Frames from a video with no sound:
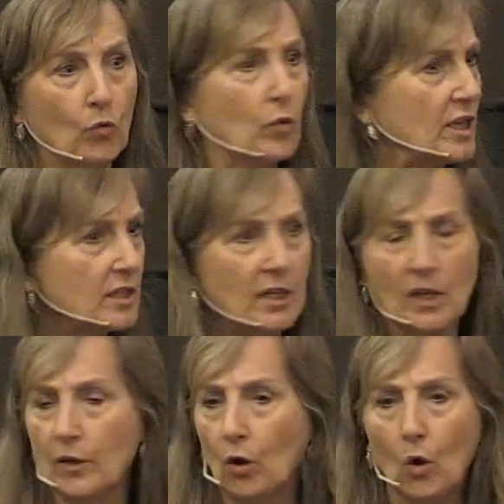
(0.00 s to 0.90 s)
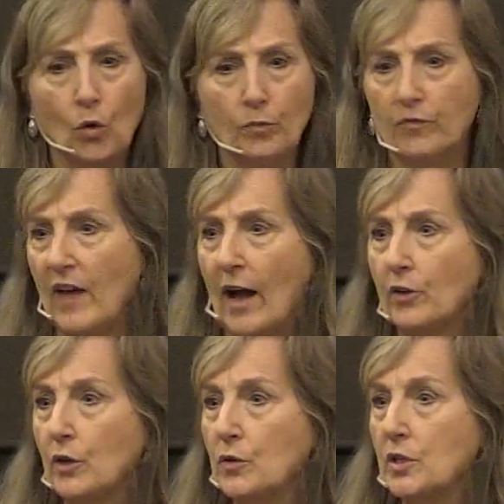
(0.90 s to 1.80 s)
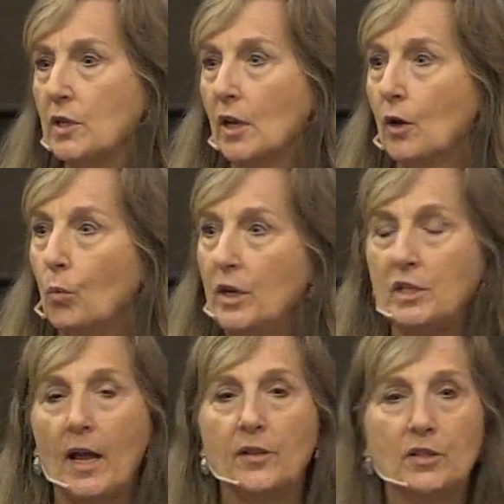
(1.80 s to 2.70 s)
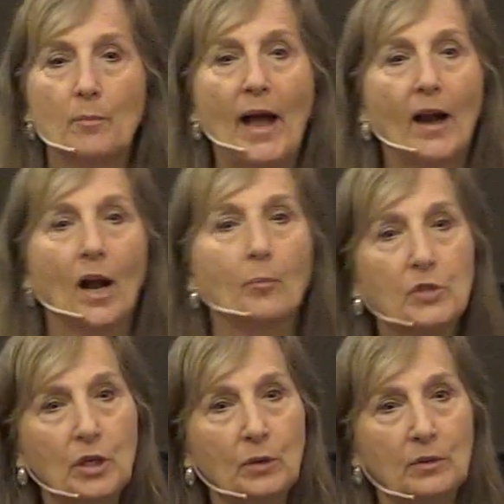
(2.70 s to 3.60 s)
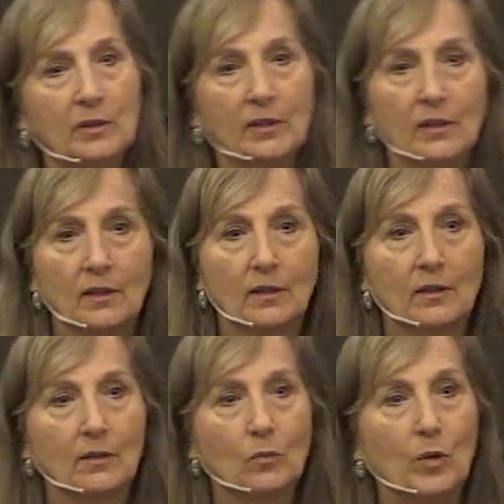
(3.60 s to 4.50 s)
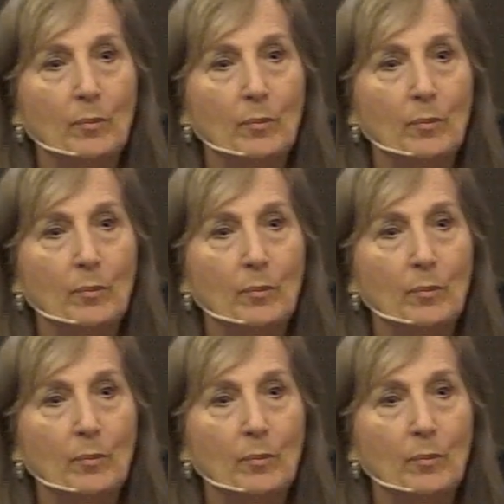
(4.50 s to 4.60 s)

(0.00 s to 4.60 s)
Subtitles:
reasoning, their own values? We tend to back up too. We